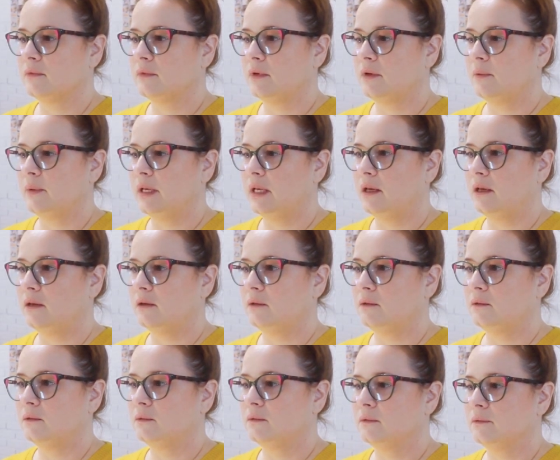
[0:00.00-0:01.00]
There we
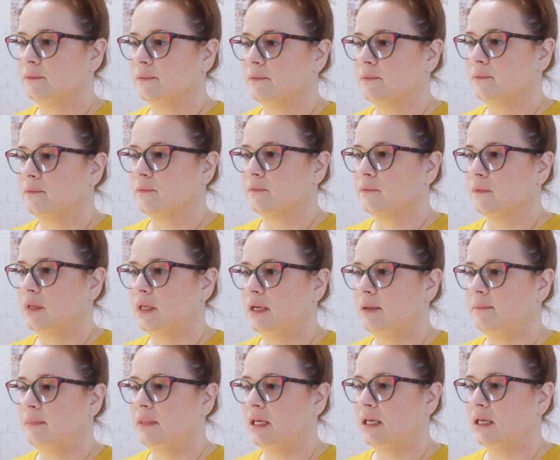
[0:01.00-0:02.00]
go. And
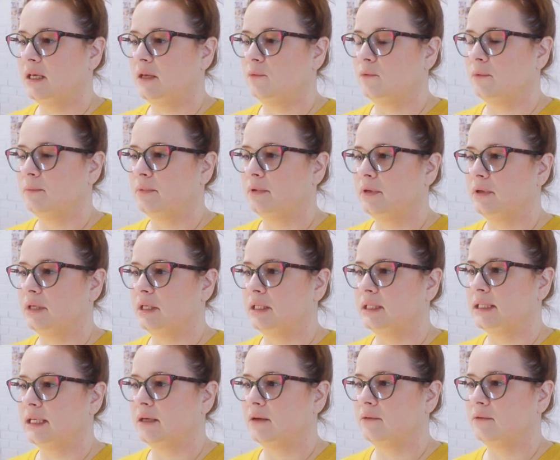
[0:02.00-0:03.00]
I'm thinking we'll put it
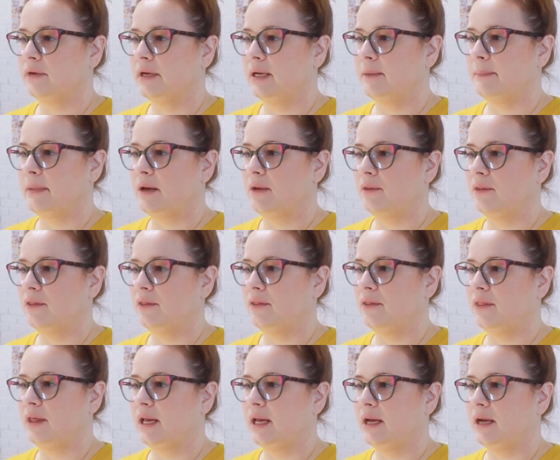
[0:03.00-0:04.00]
down right about
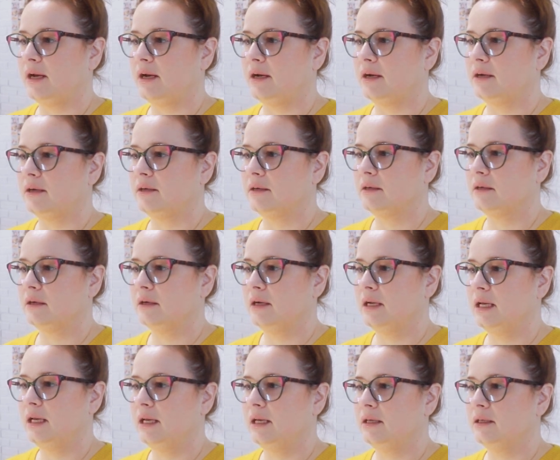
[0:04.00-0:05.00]
there.
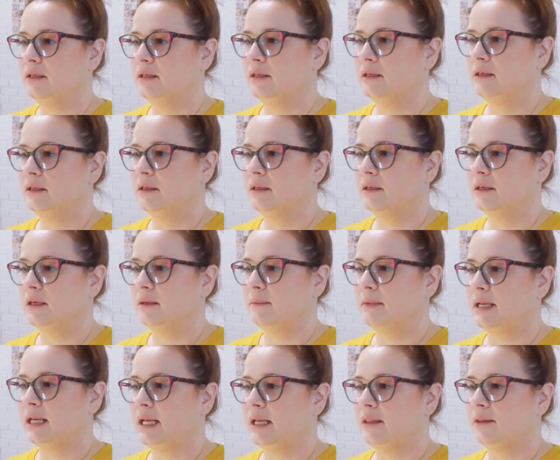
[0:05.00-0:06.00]
Keep
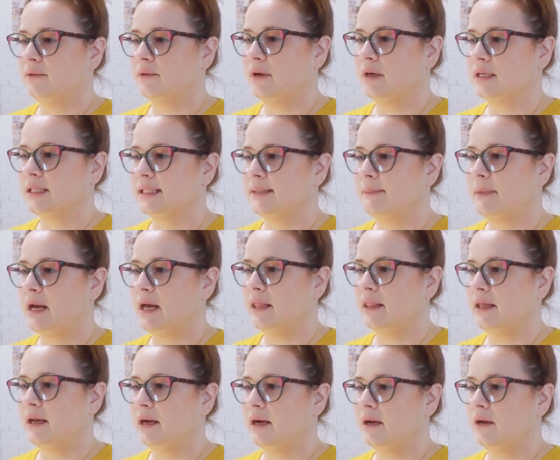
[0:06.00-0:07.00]
getting it in the wrong spot
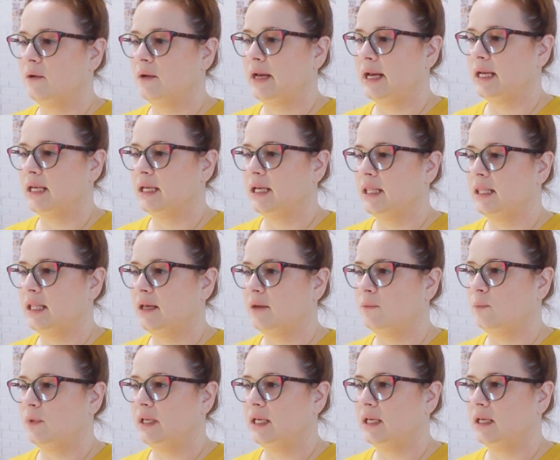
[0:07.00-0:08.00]
there. Okay, and
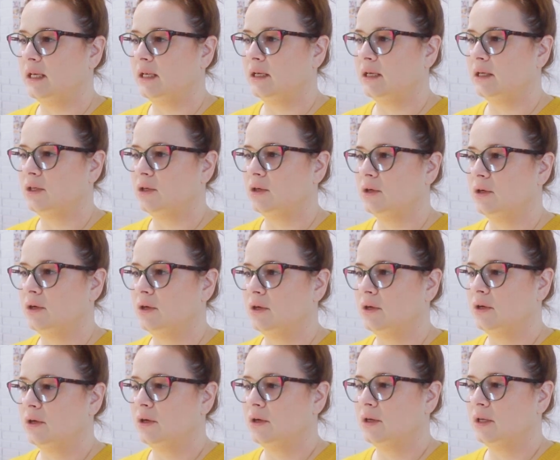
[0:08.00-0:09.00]
then we can
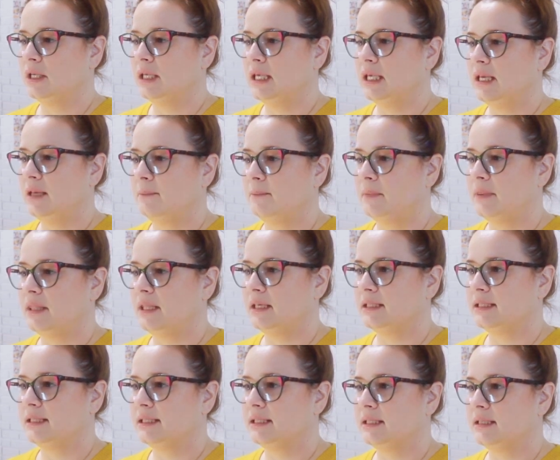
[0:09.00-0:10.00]
keep
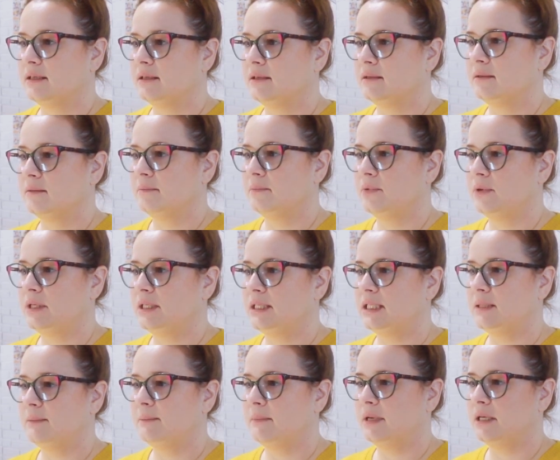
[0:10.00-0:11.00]
this
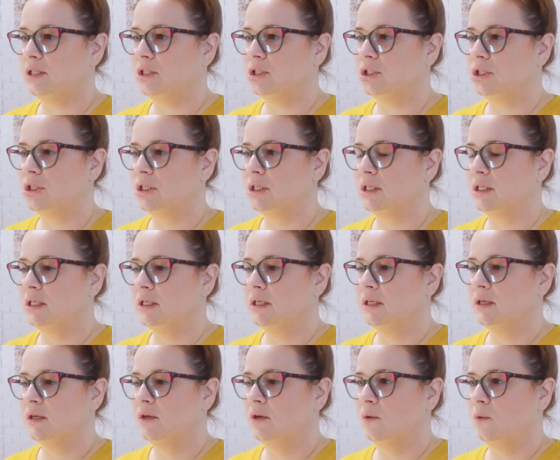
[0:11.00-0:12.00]
pretty much
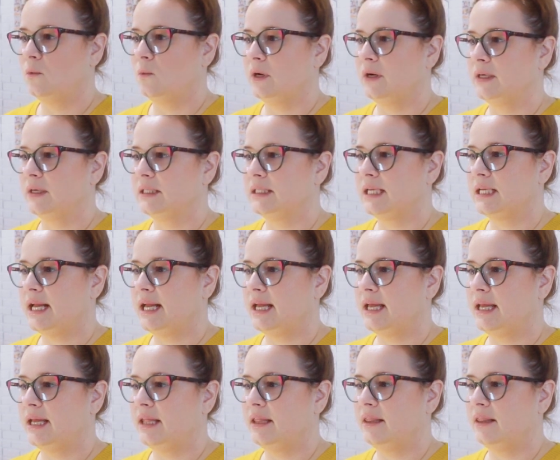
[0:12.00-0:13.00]
where it's
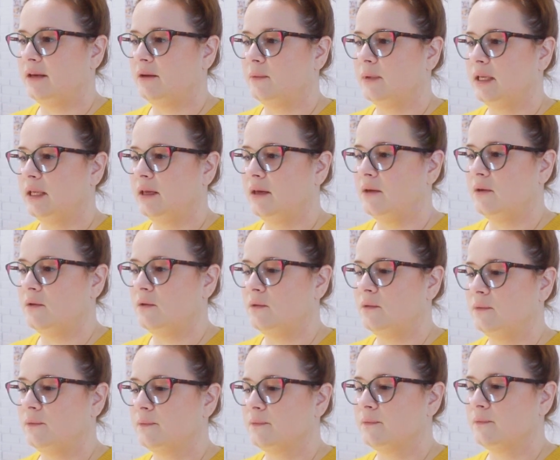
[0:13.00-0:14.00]
at. There we
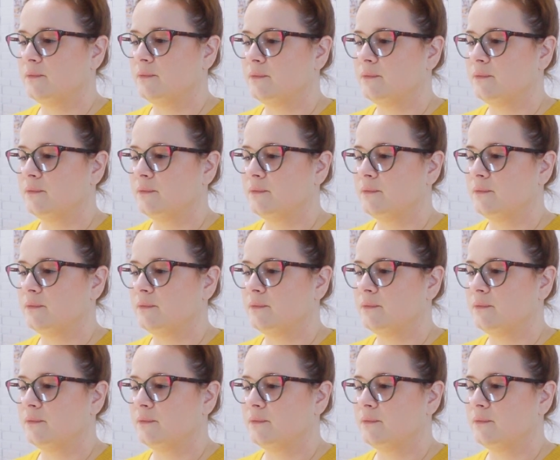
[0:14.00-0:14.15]
go.